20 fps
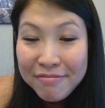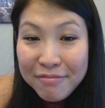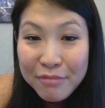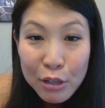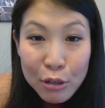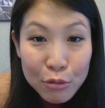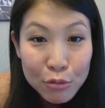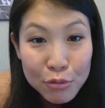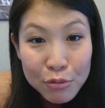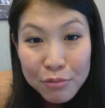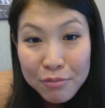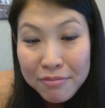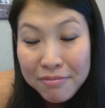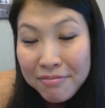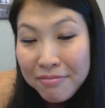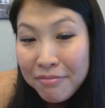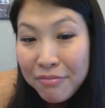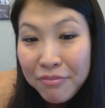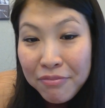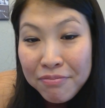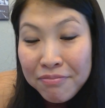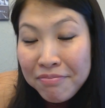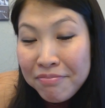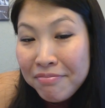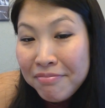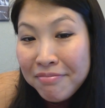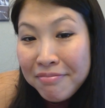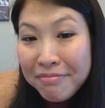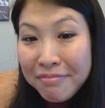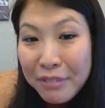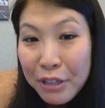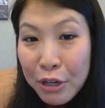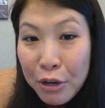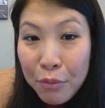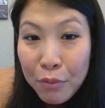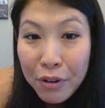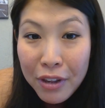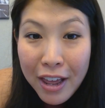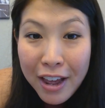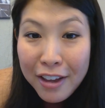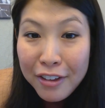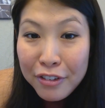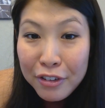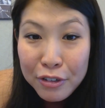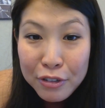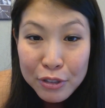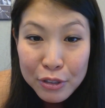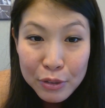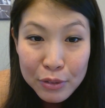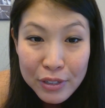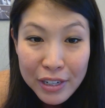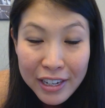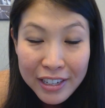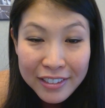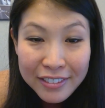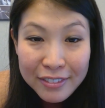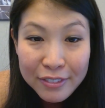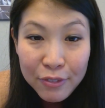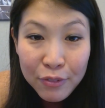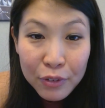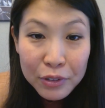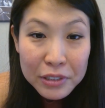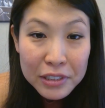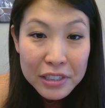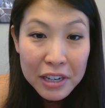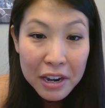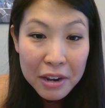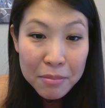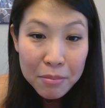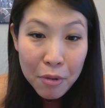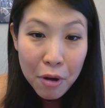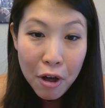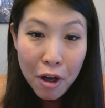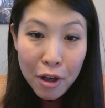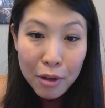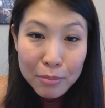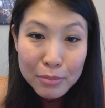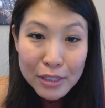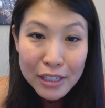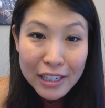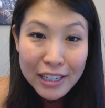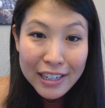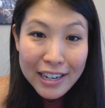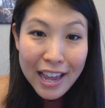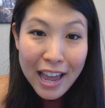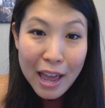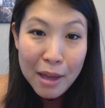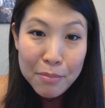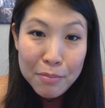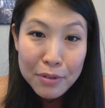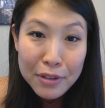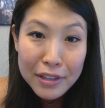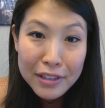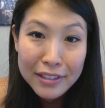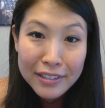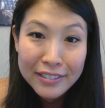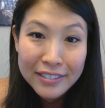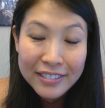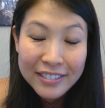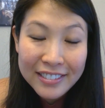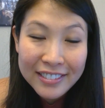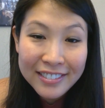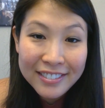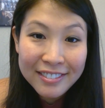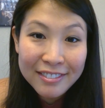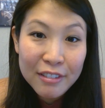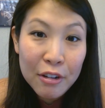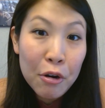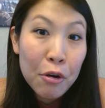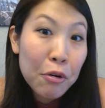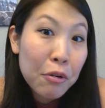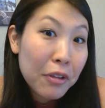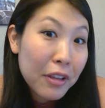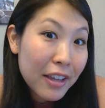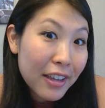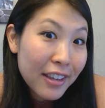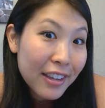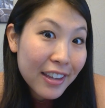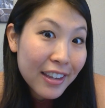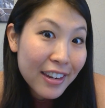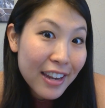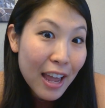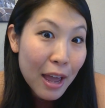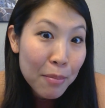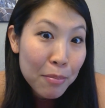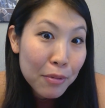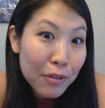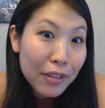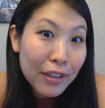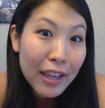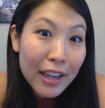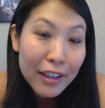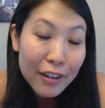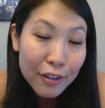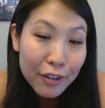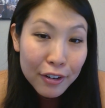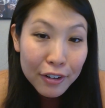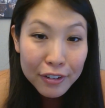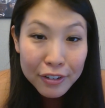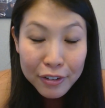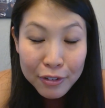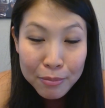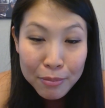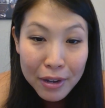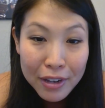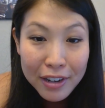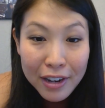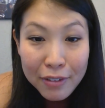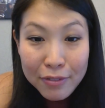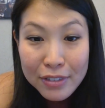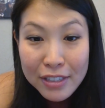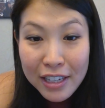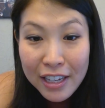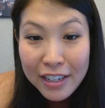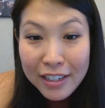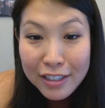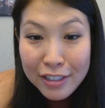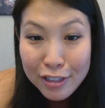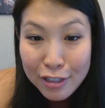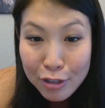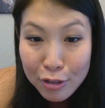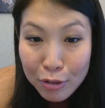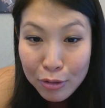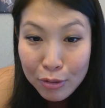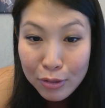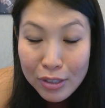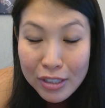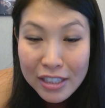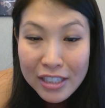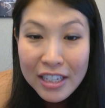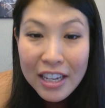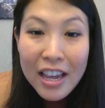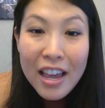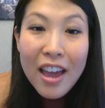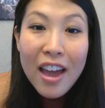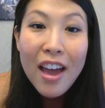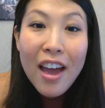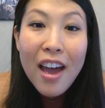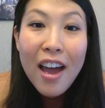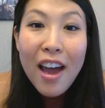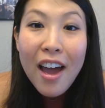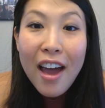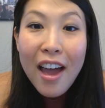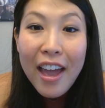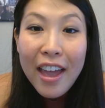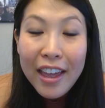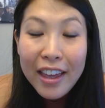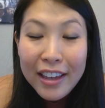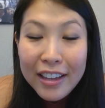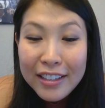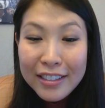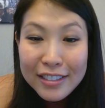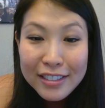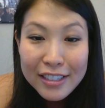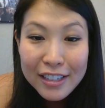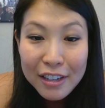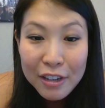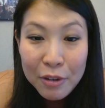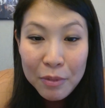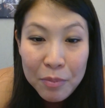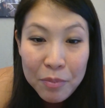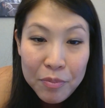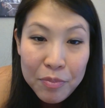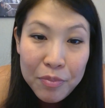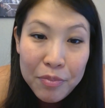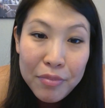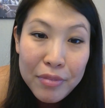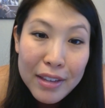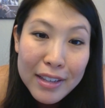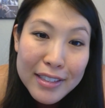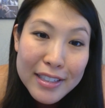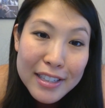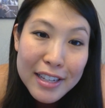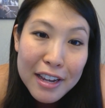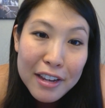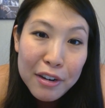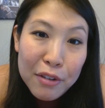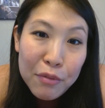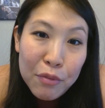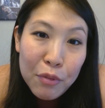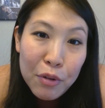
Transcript: don't, rely on your due date. First time moms, it can happen early. It can happen later. You might have to get induced. And that's kind of